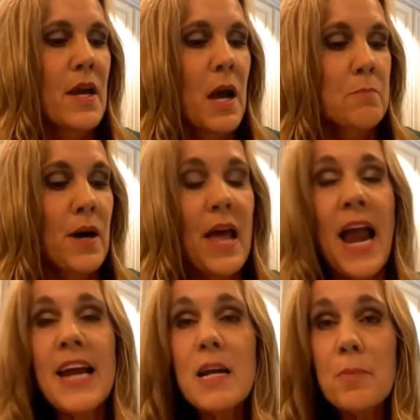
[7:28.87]
But
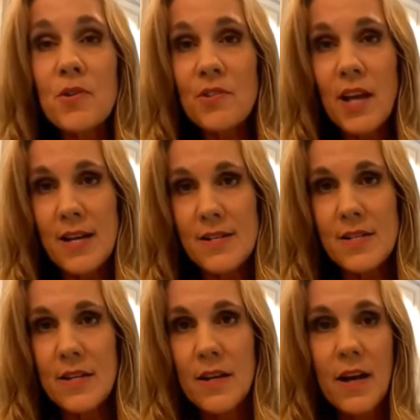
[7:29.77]

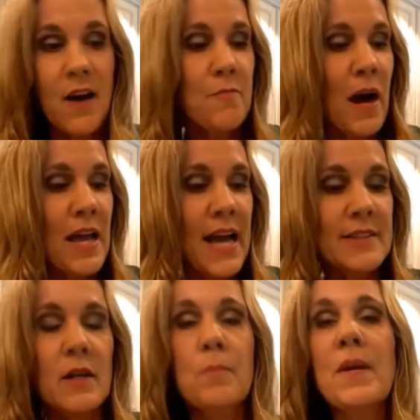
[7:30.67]
80% of my
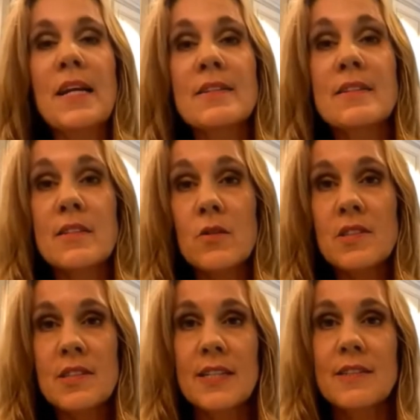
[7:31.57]
XRP still
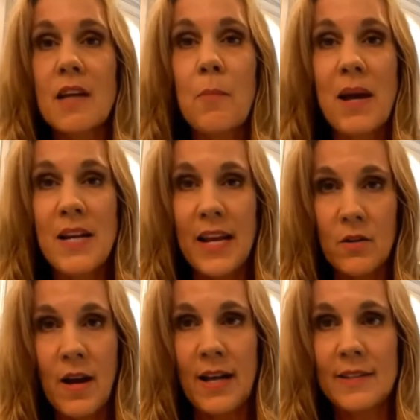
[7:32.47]
sits on my Nano
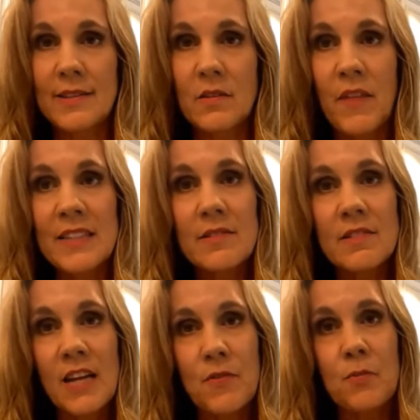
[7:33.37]
S. So that's the
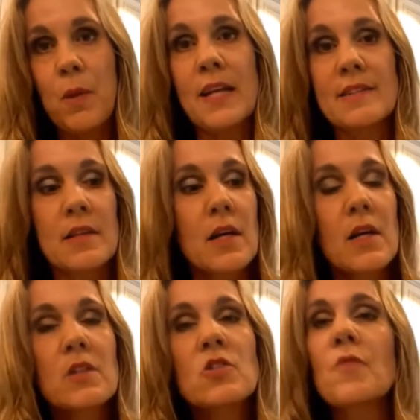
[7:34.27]
safest place.
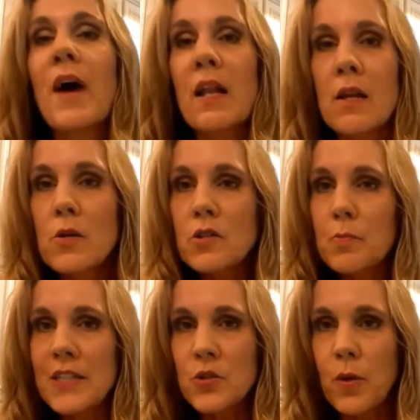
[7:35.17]
So if I lose
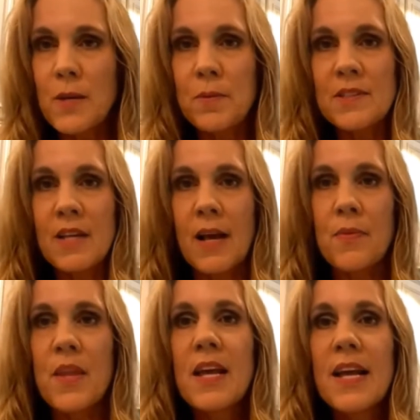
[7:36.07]
my 20%,
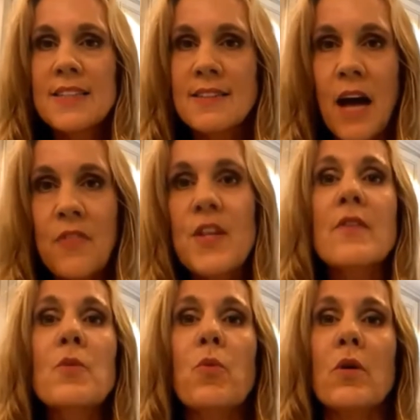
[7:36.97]
it's not the
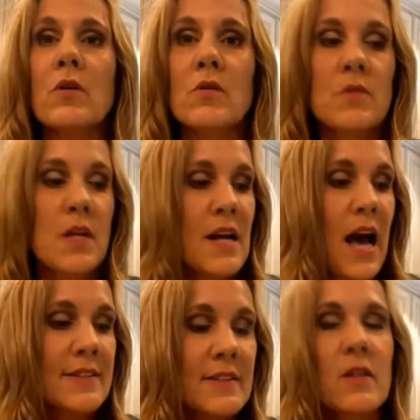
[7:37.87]
end of the world.
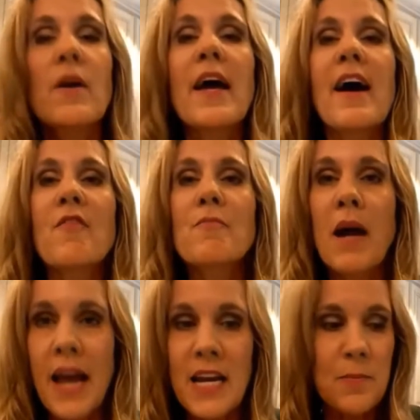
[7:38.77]
I still have
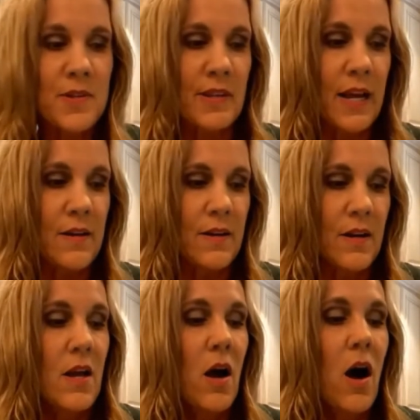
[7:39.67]
my 80%
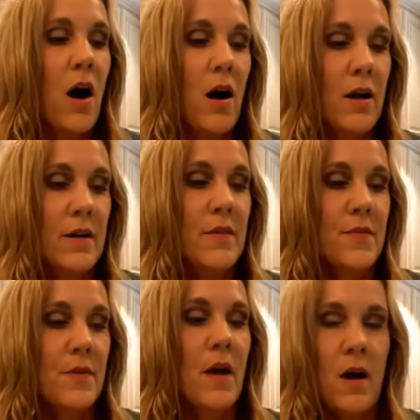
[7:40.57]
on
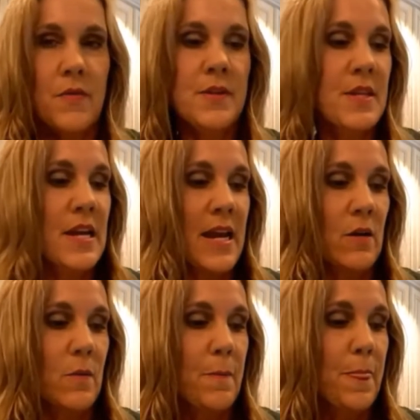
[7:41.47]
the Nano.